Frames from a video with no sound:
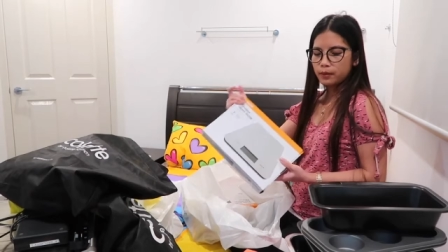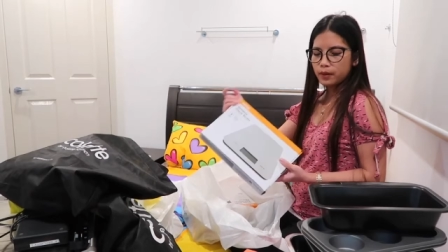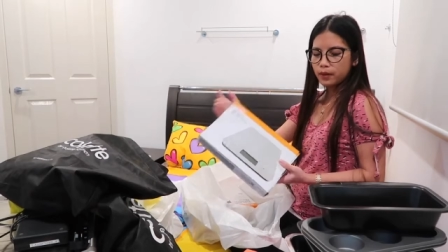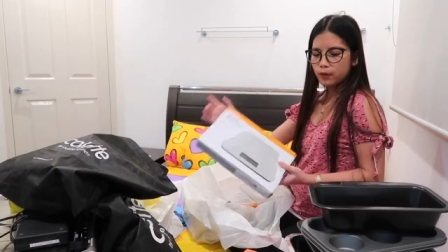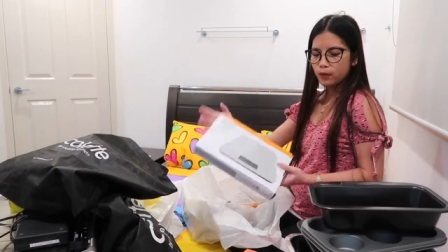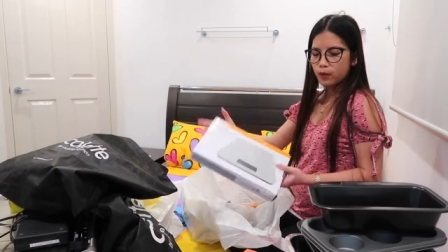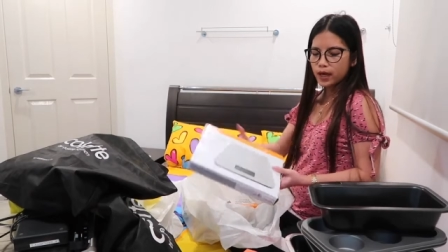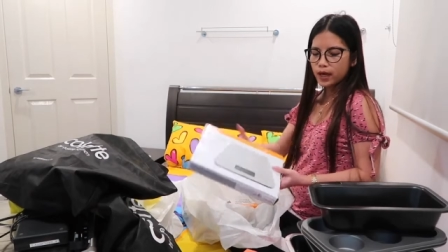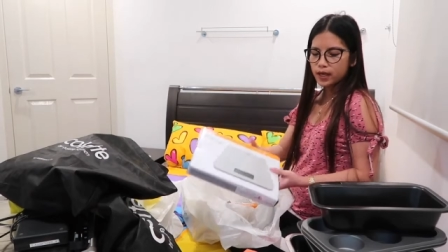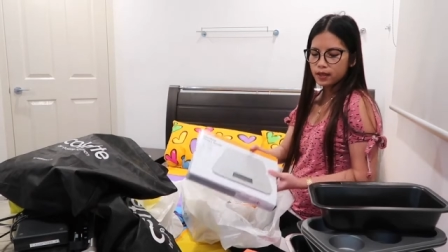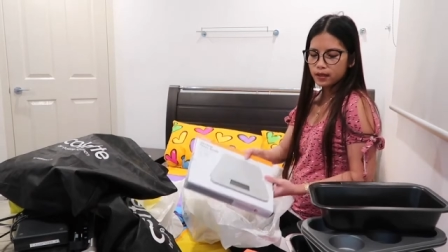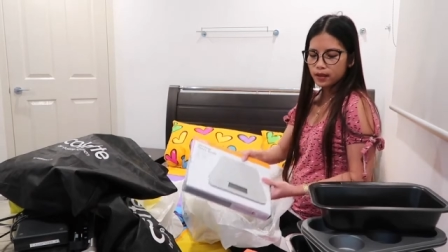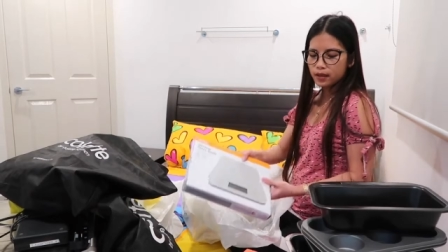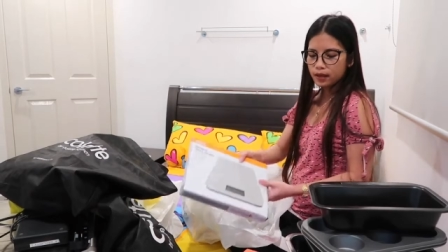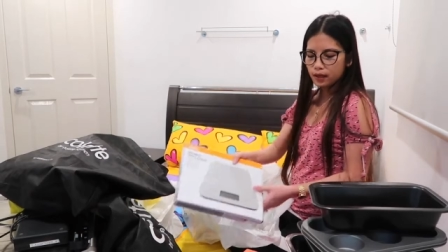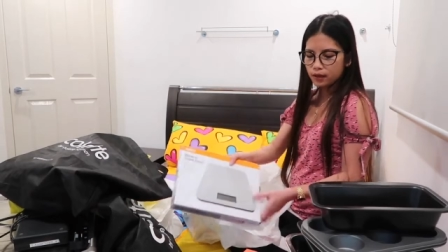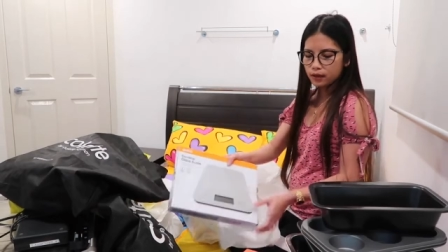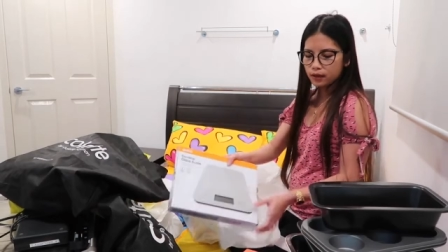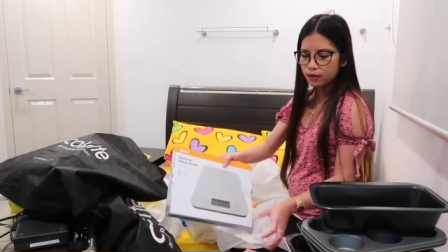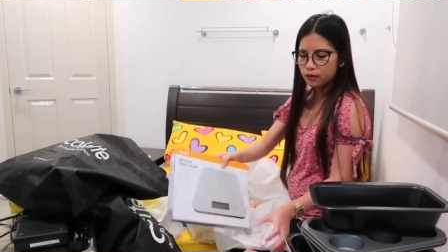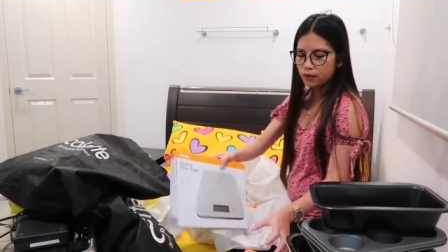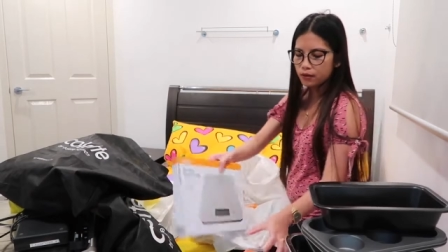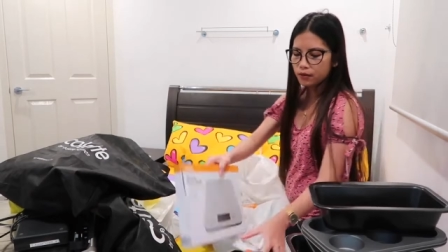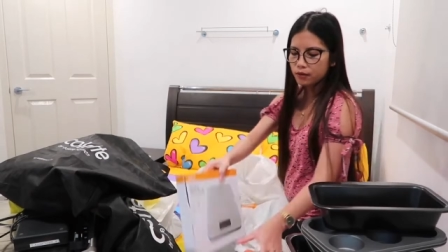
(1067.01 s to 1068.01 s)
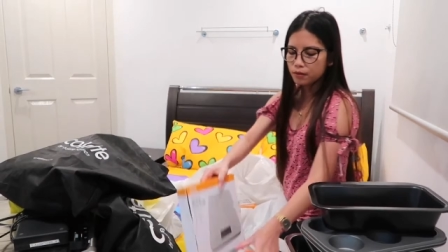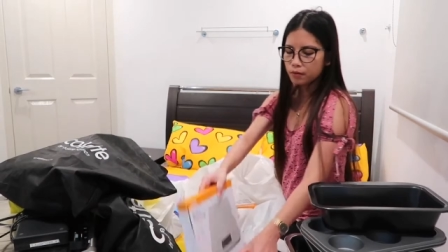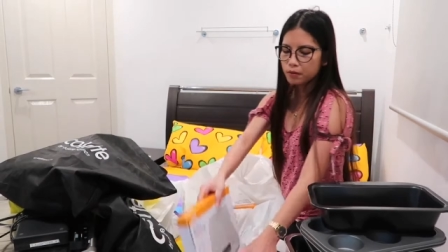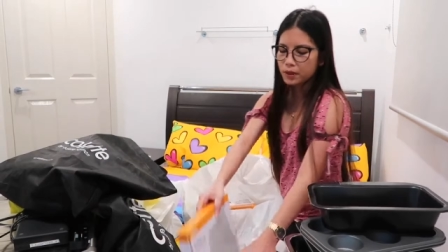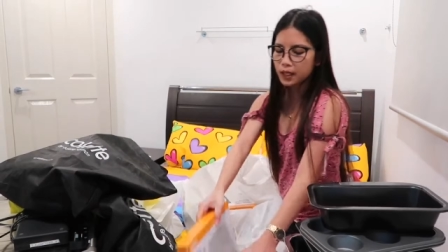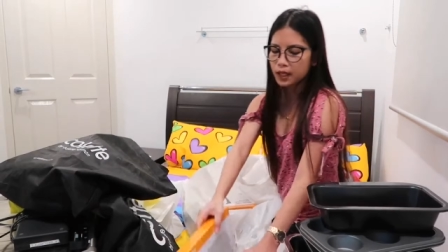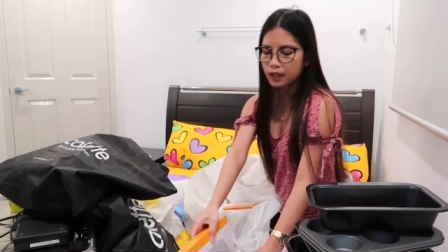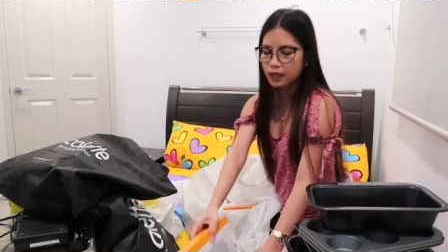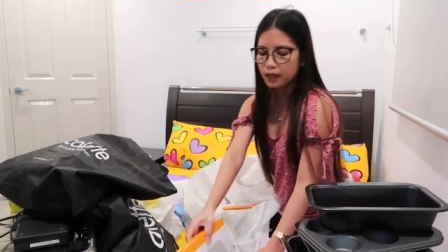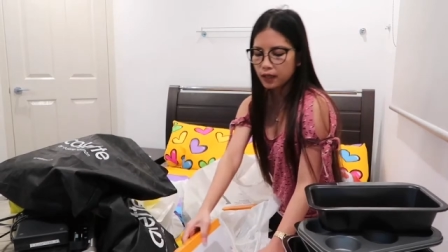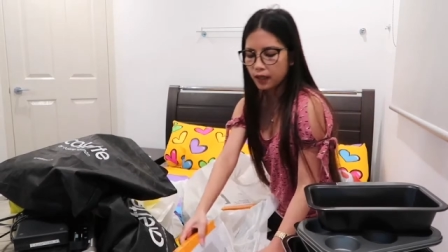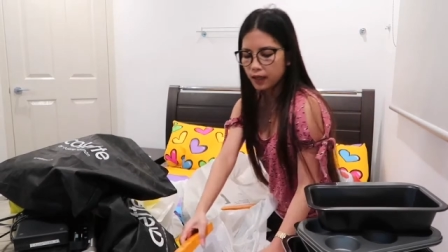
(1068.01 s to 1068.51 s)
ma-weigh nila yung
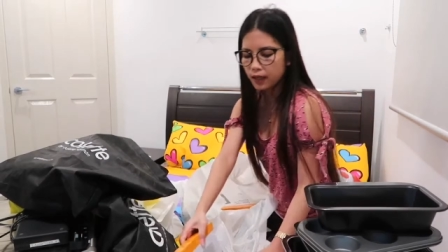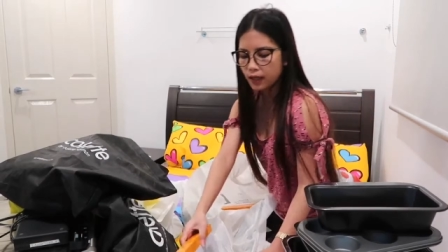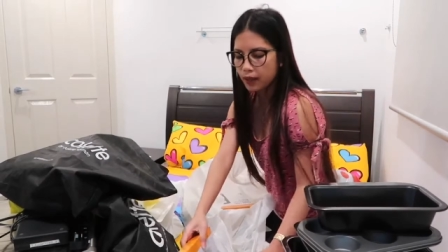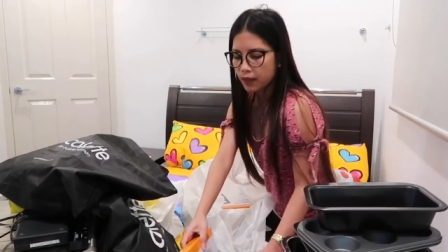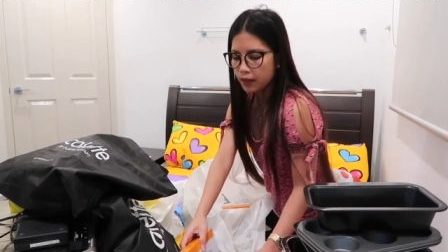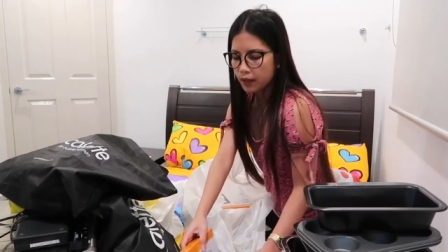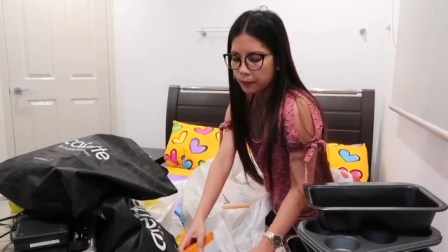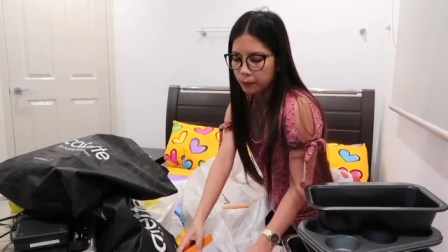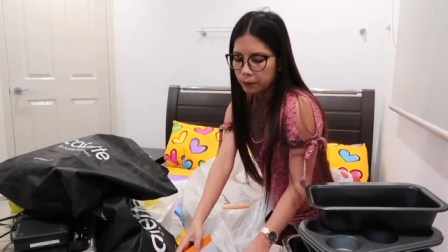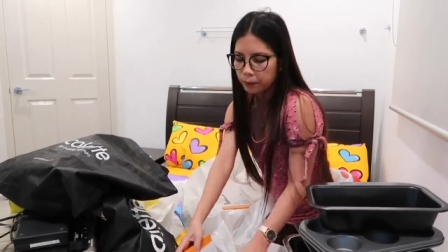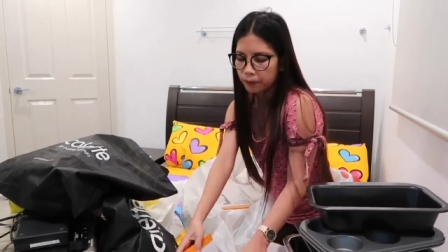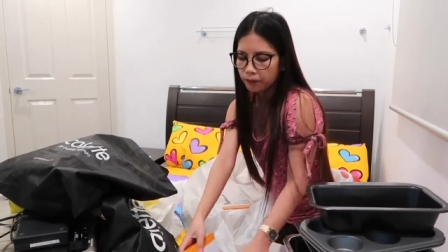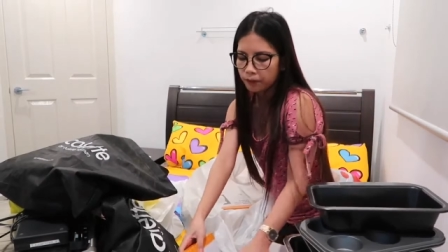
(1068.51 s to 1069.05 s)
mga